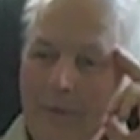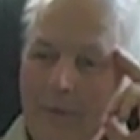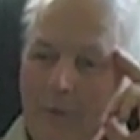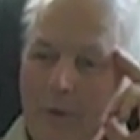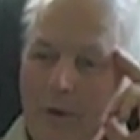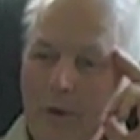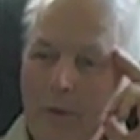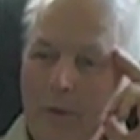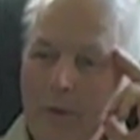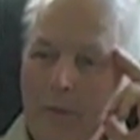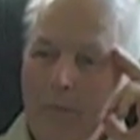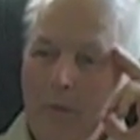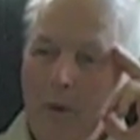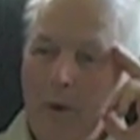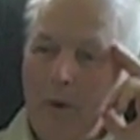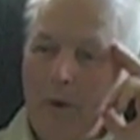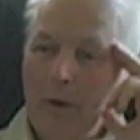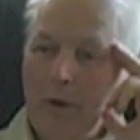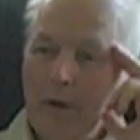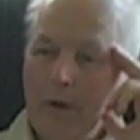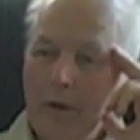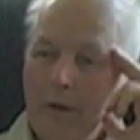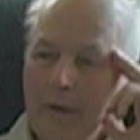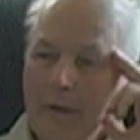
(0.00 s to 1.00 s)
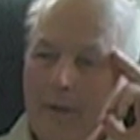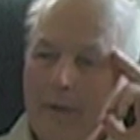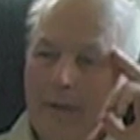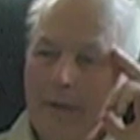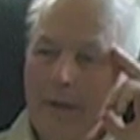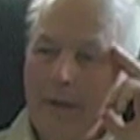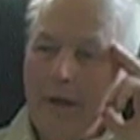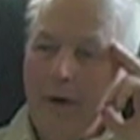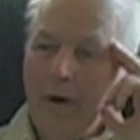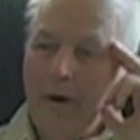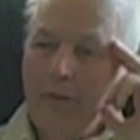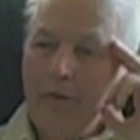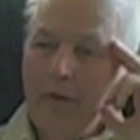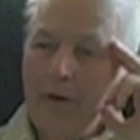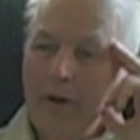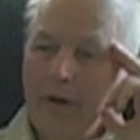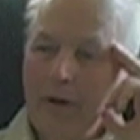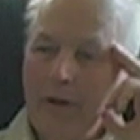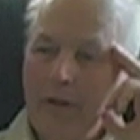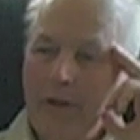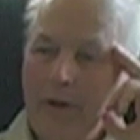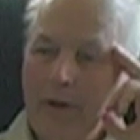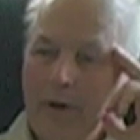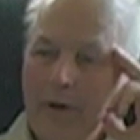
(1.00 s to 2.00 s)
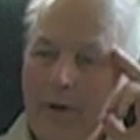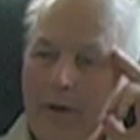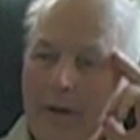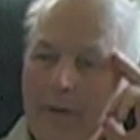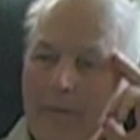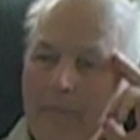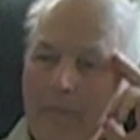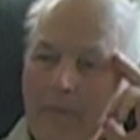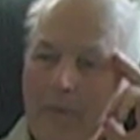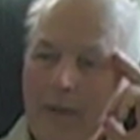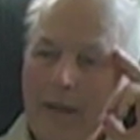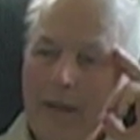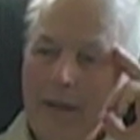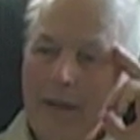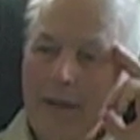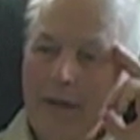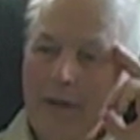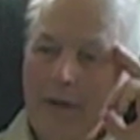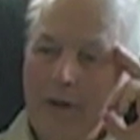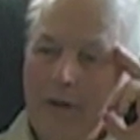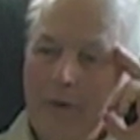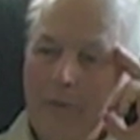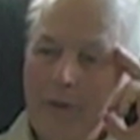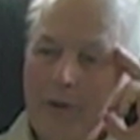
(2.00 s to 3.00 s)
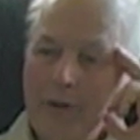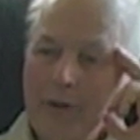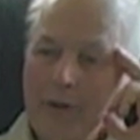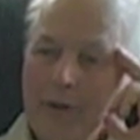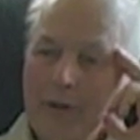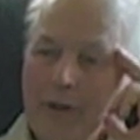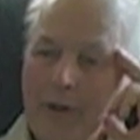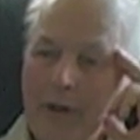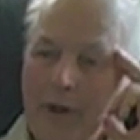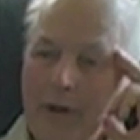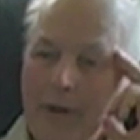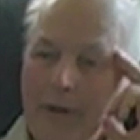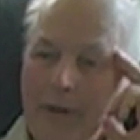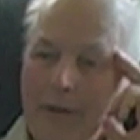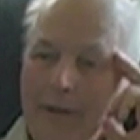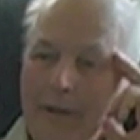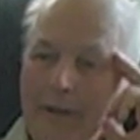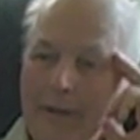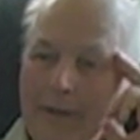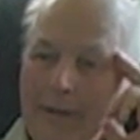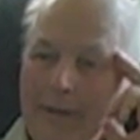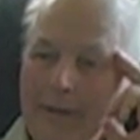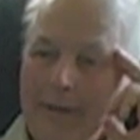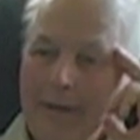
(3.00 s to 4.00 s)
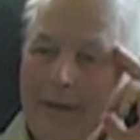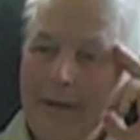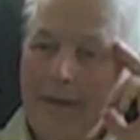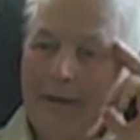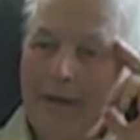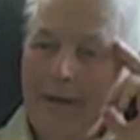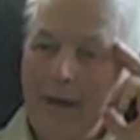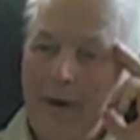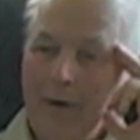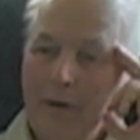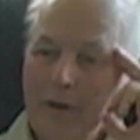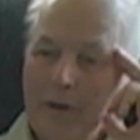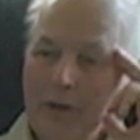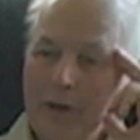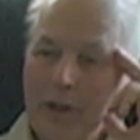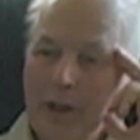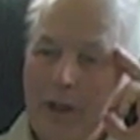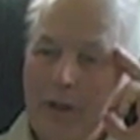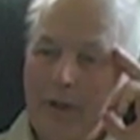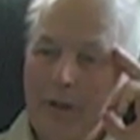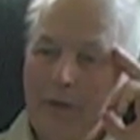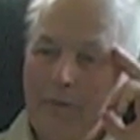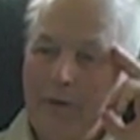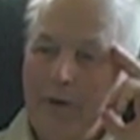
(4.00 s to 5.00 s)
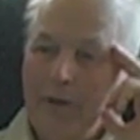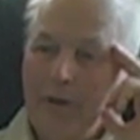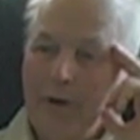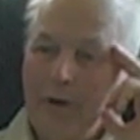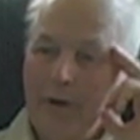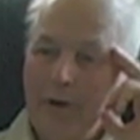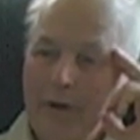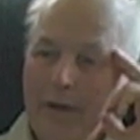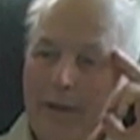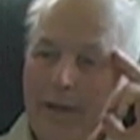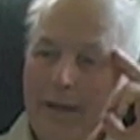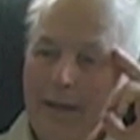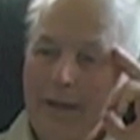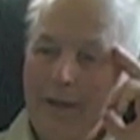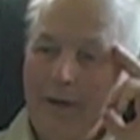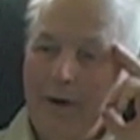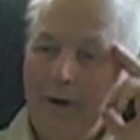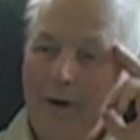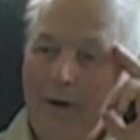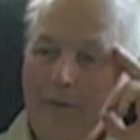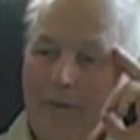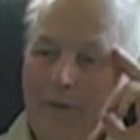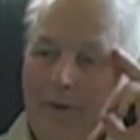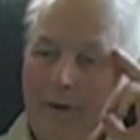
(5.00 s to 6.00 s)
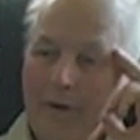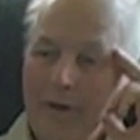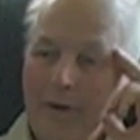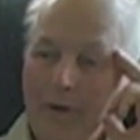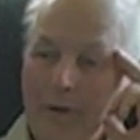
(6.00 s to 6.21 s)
You were bordering on offering a theory. You were just started at the outer shell of a theory offer.